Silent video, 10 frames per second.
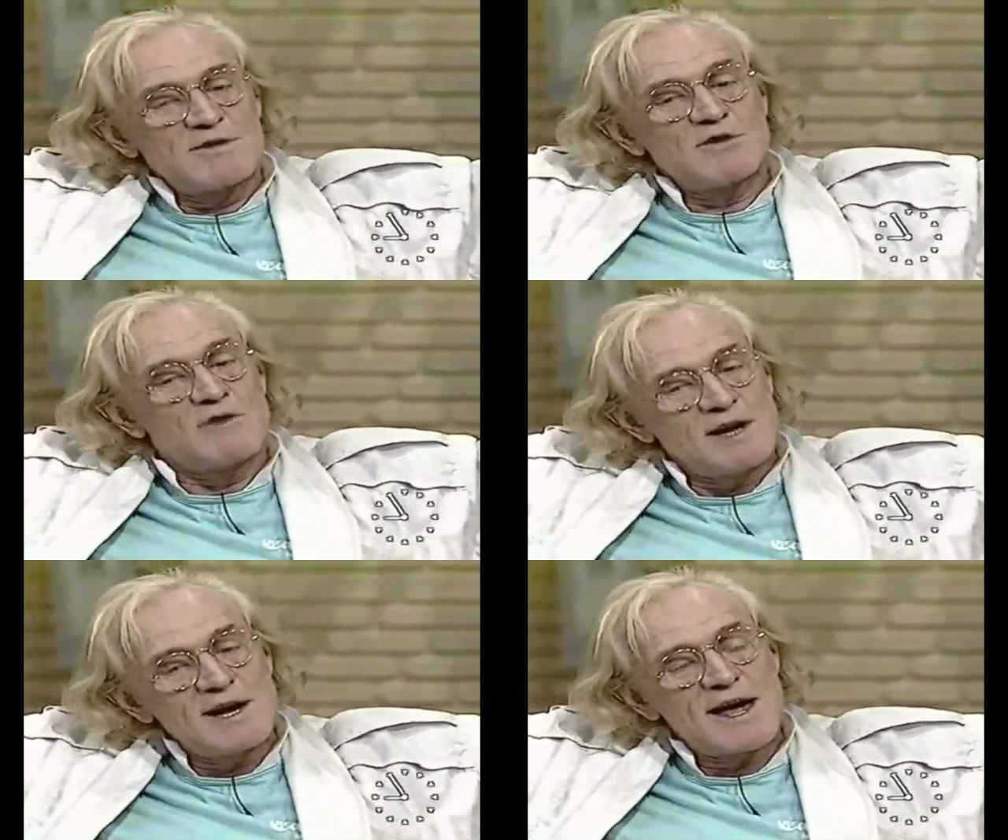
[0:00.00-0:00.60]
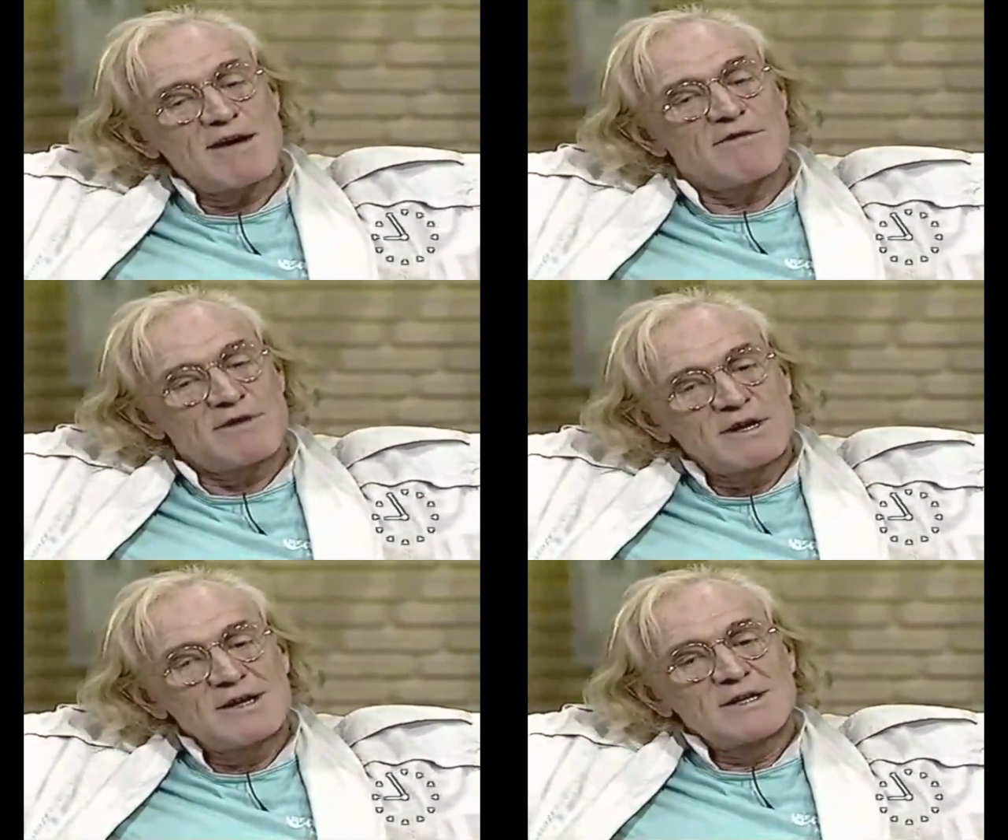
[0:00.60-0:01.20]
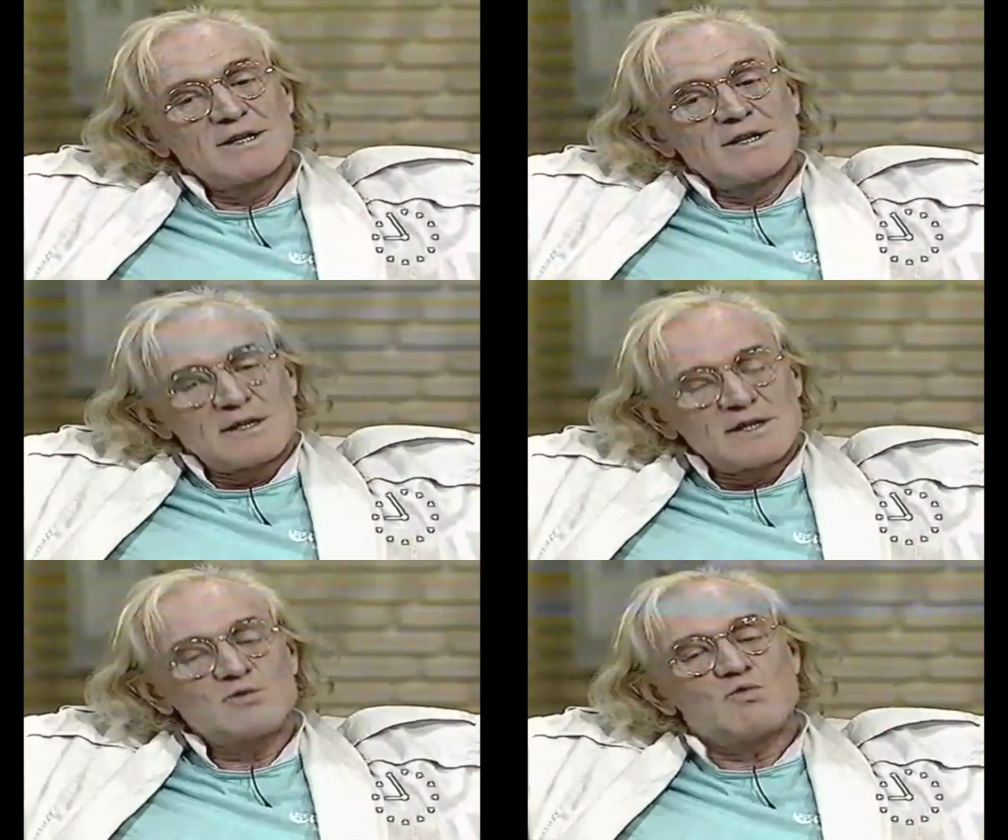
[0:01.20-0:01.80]
they really have
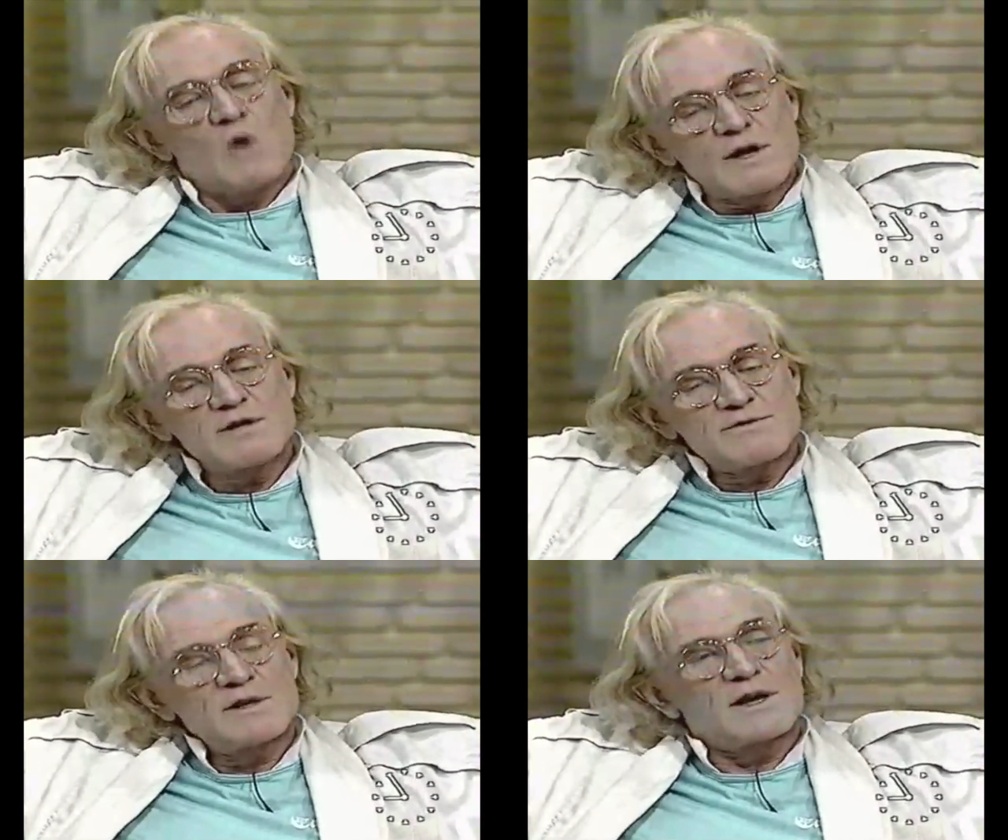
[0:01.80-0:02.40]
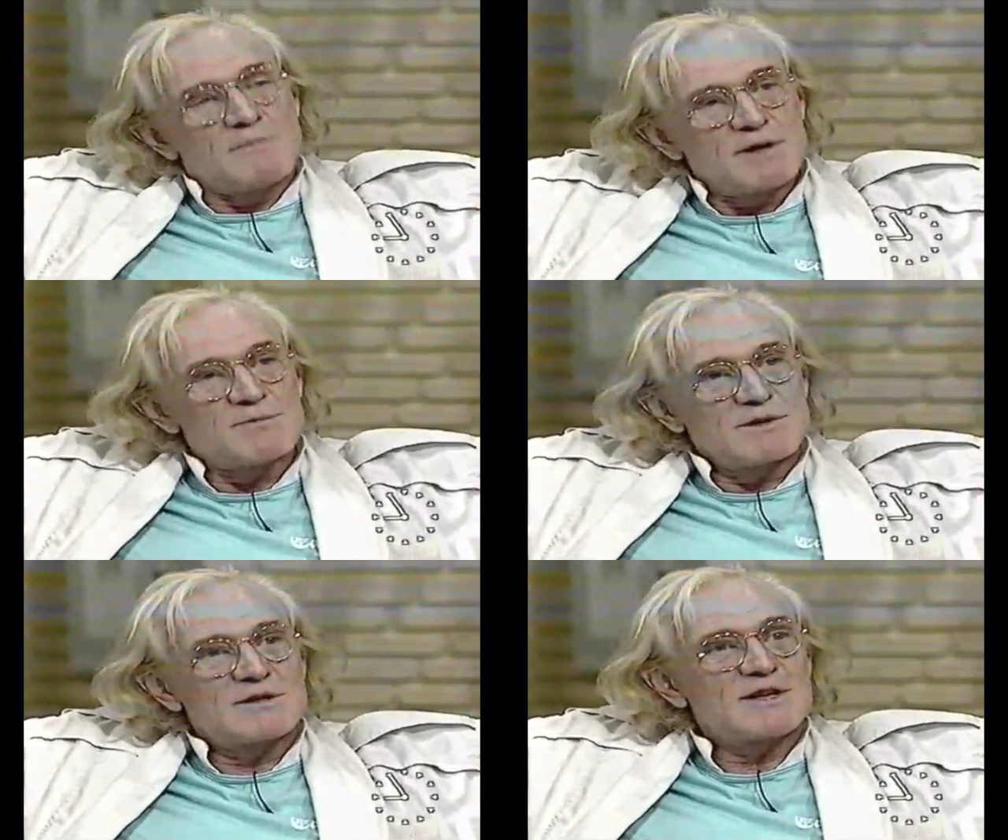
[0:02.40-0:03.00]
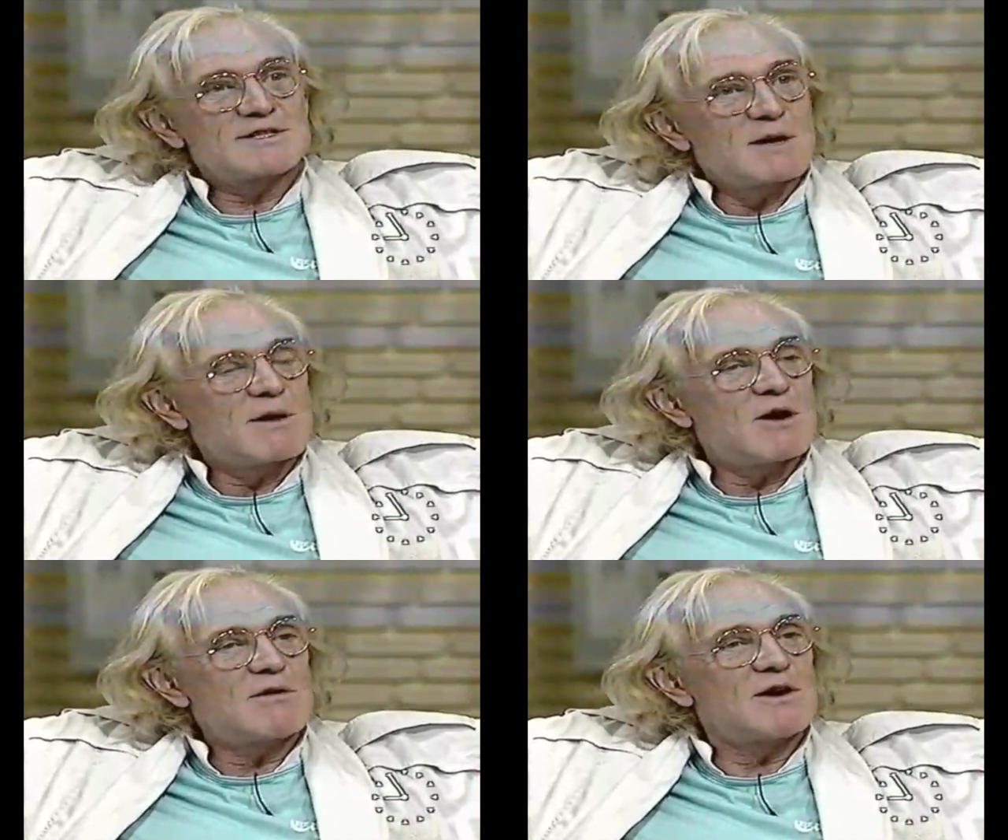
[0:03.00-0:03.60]
this wonderful commitment that they
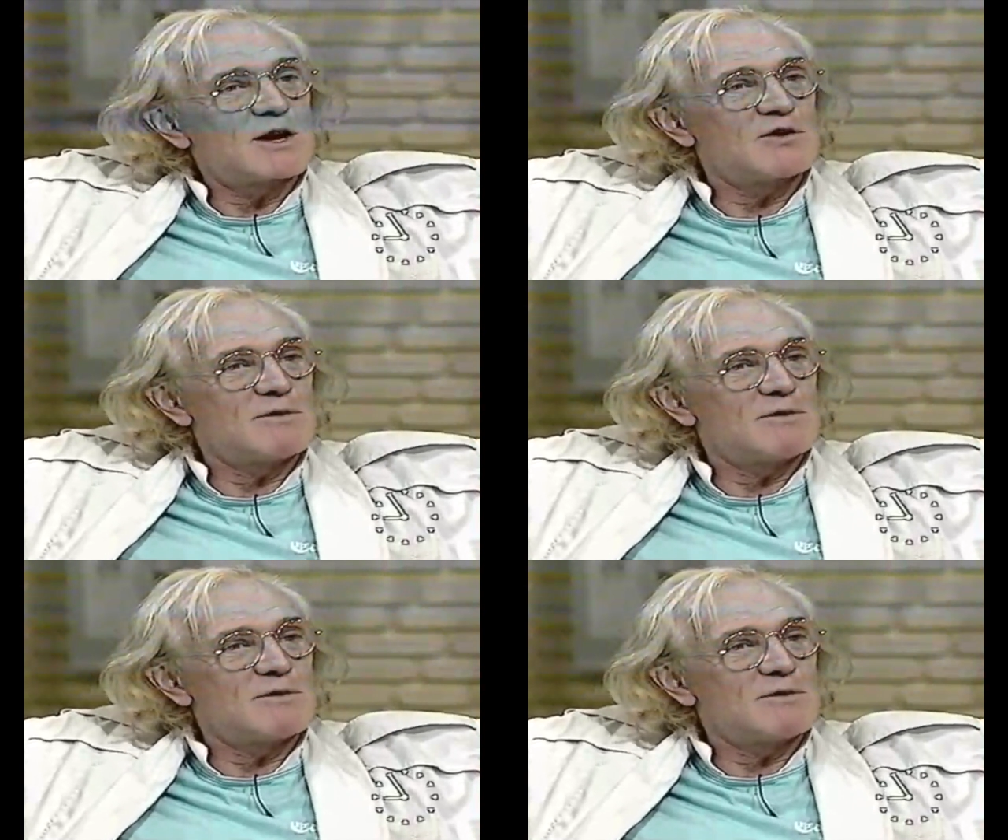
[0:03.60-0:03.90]
somehow are not going to